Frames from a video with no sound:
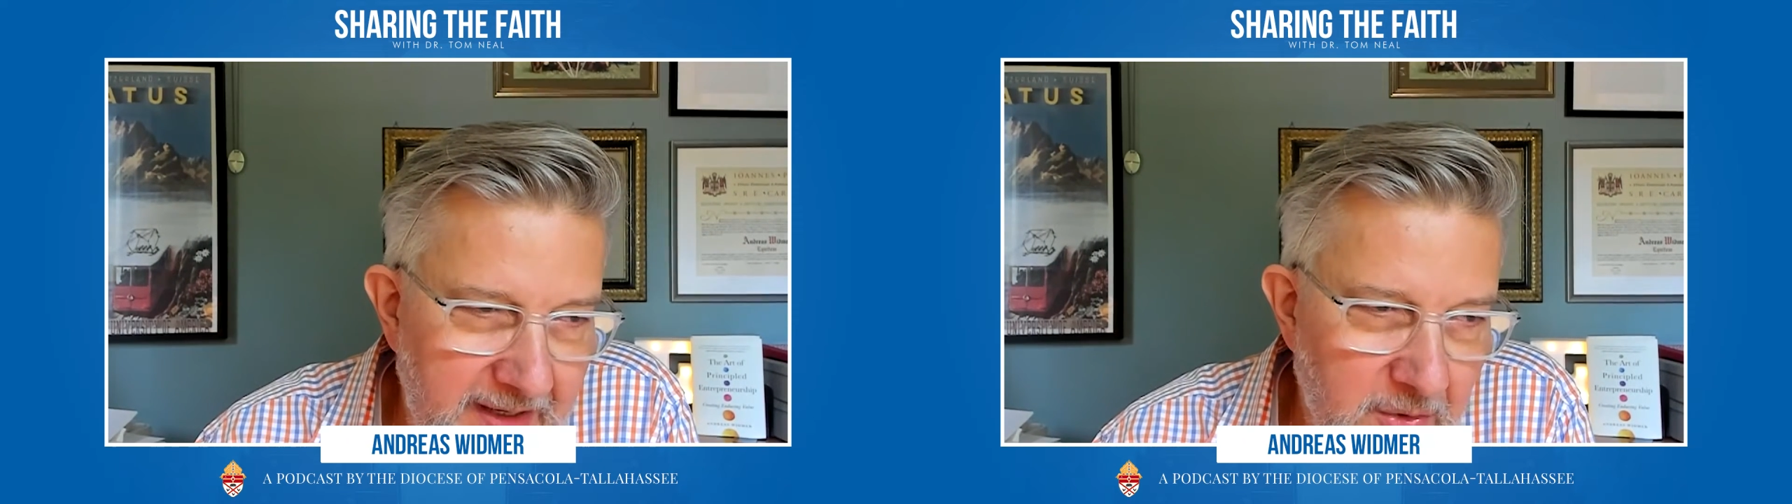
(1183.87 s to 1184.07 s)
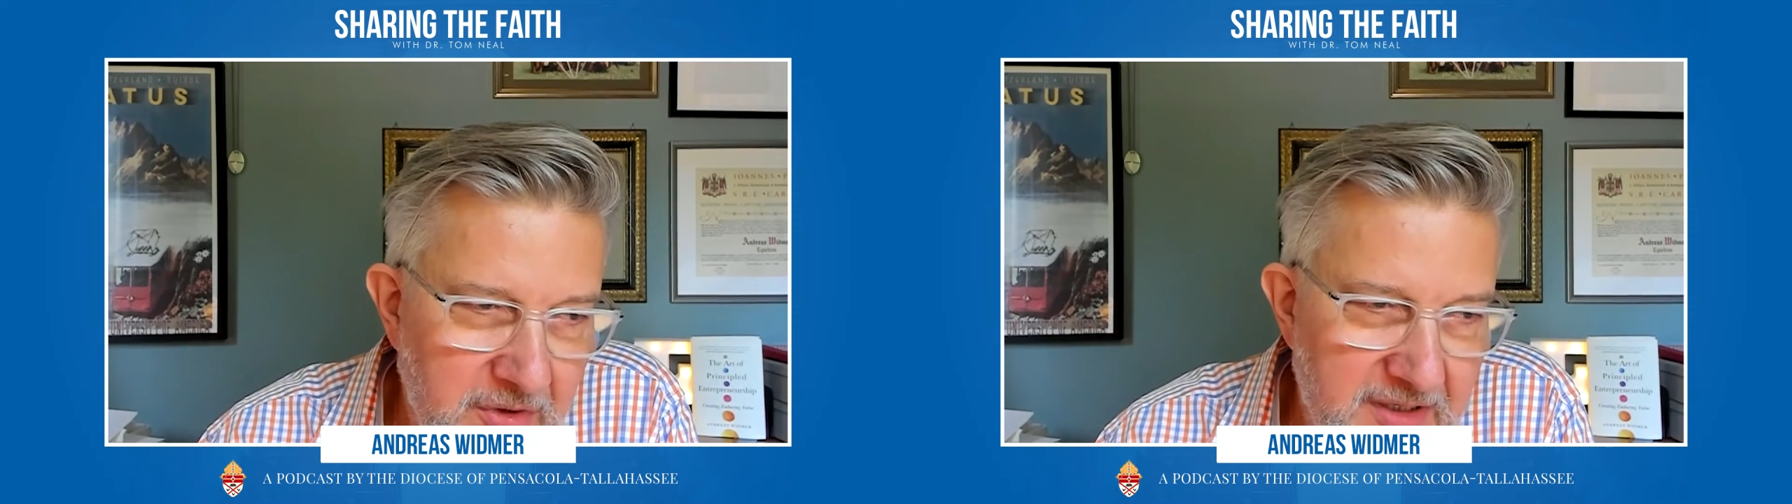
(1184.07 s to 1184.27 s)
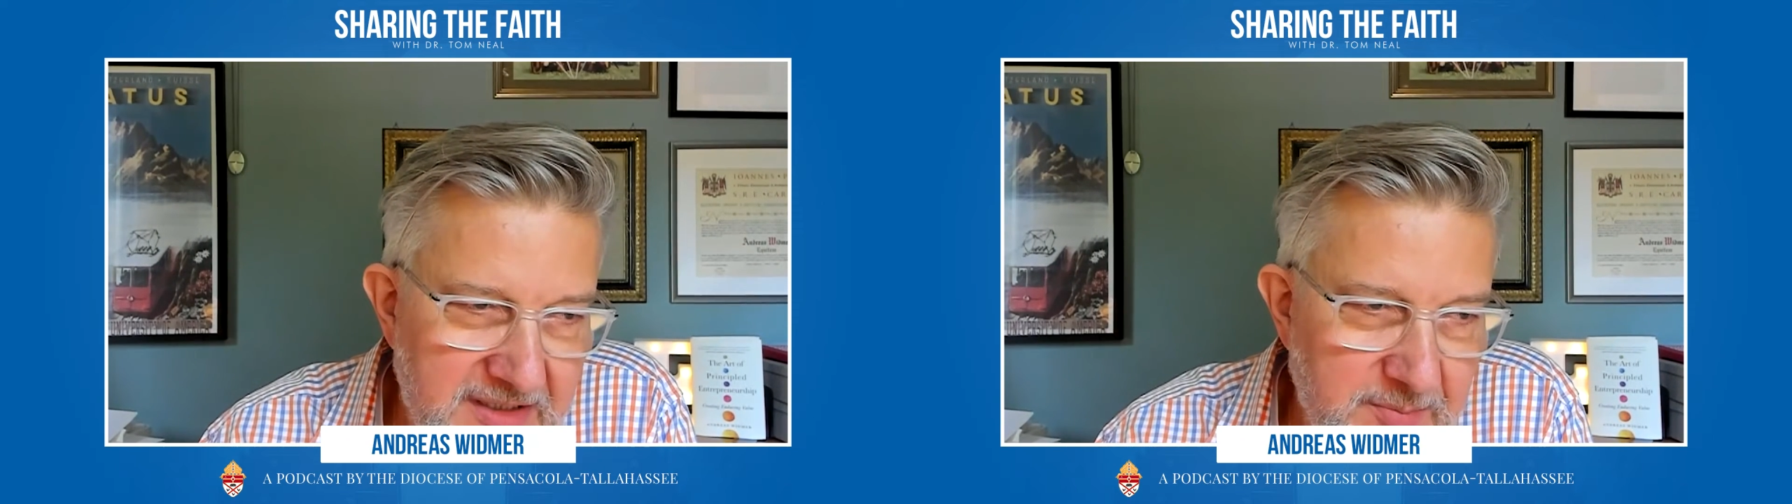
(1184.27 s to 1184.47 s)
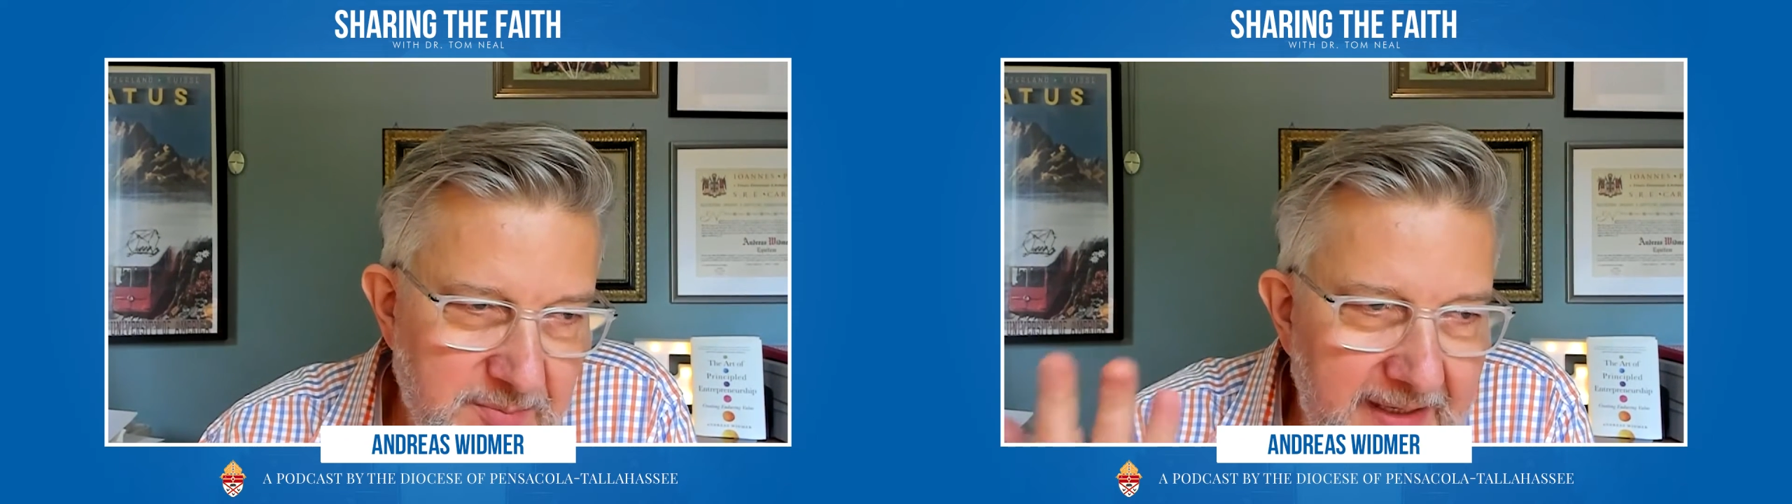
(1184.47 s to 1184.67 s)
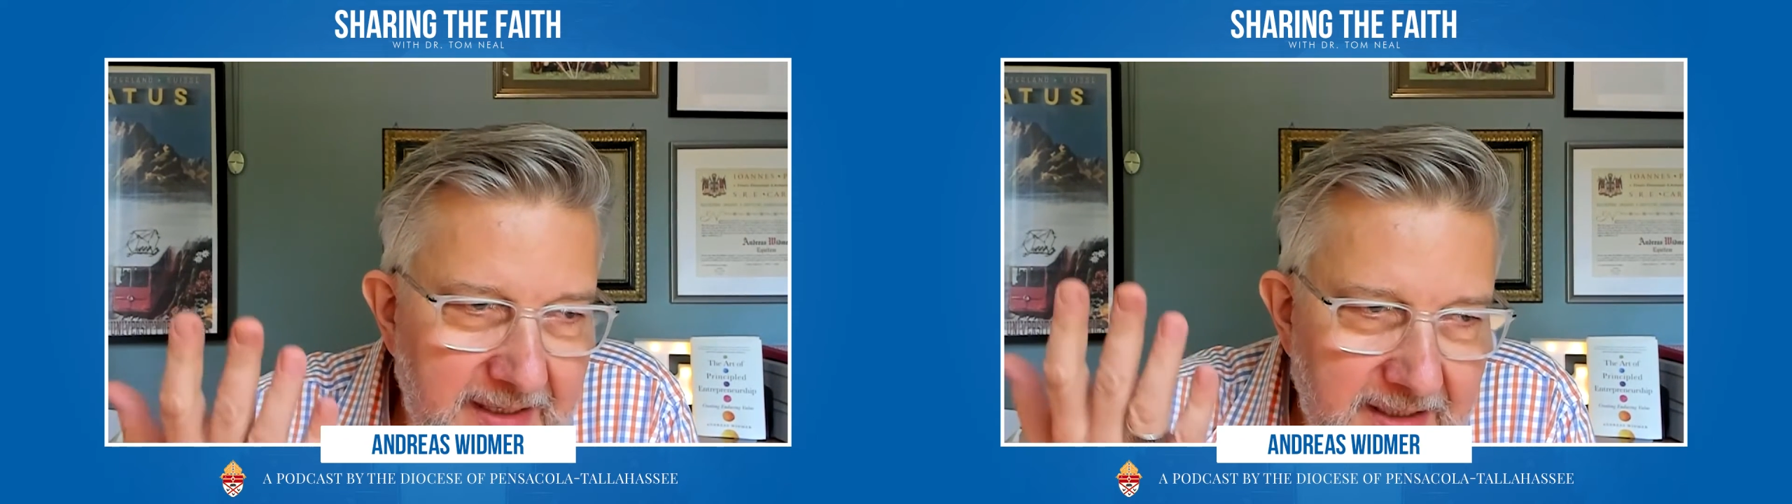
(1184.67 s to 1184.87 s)
You can
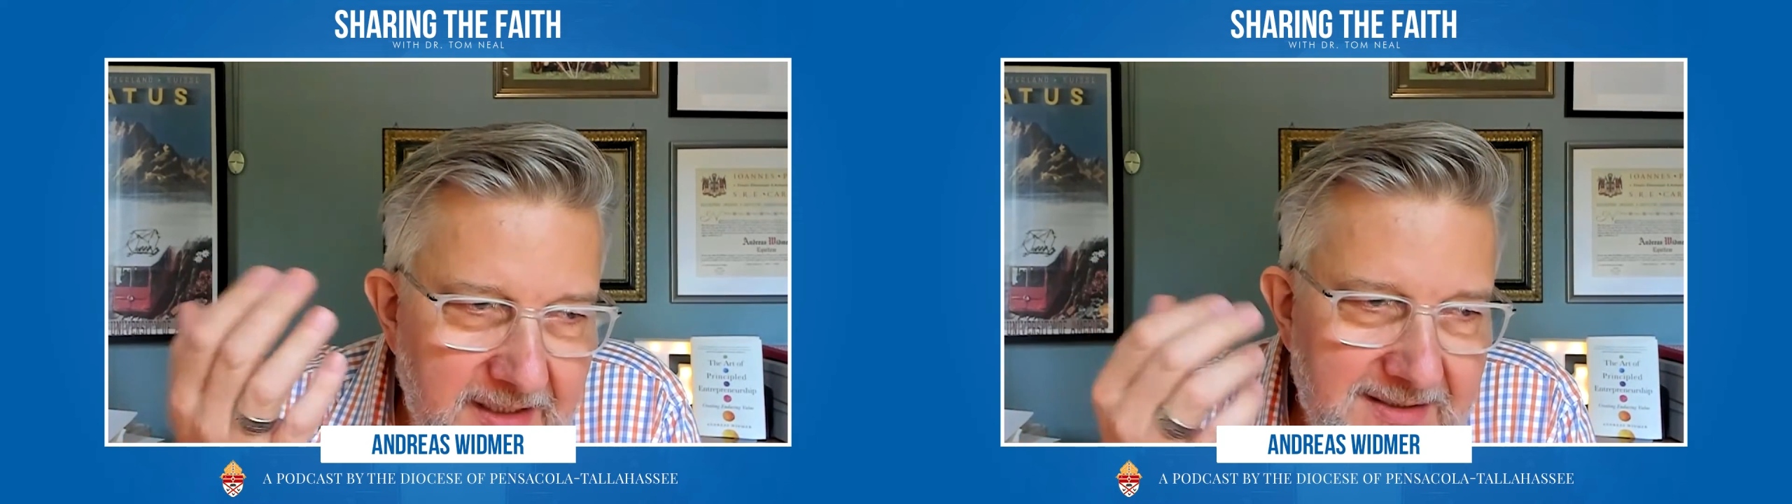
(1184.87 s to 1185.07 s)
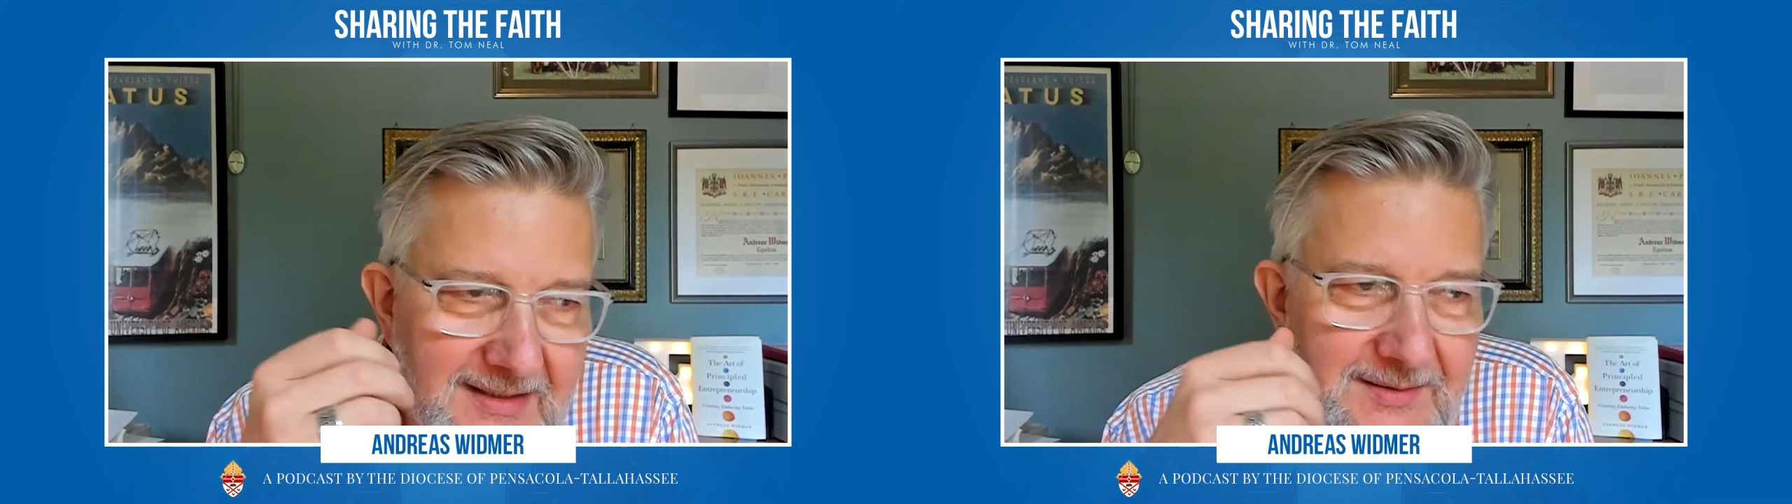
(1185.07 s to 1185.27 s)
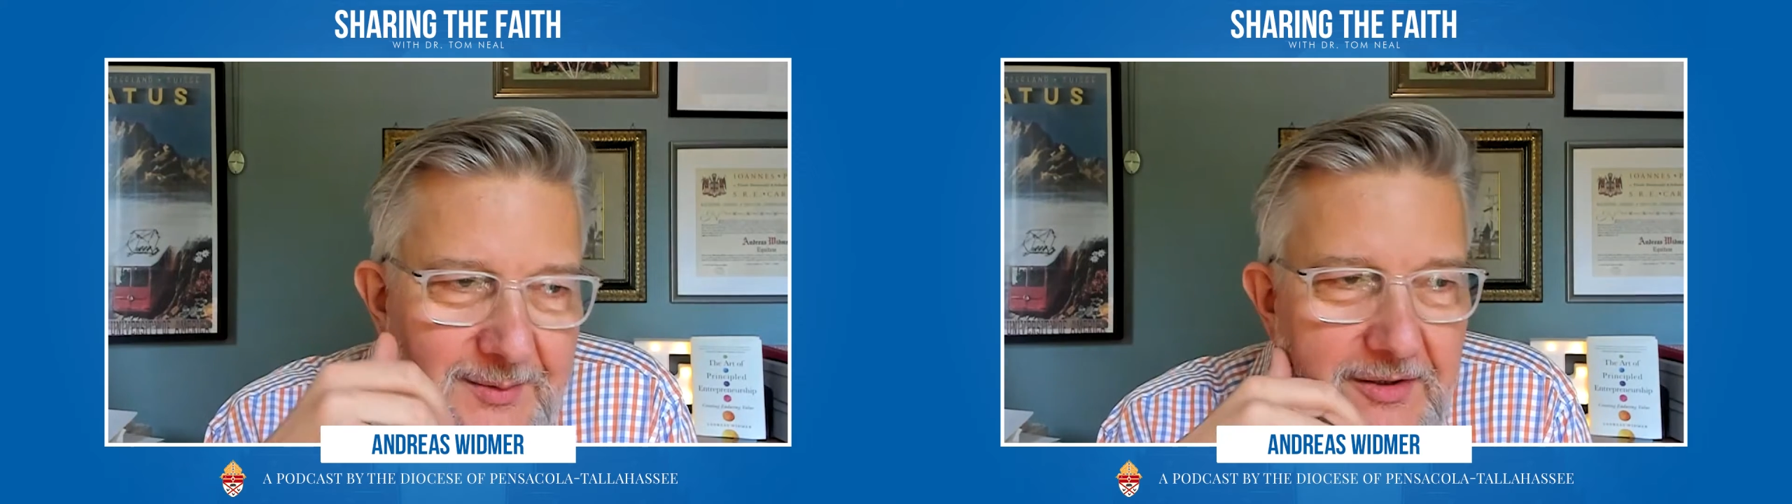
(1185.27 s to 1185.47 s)
explain it in a sense with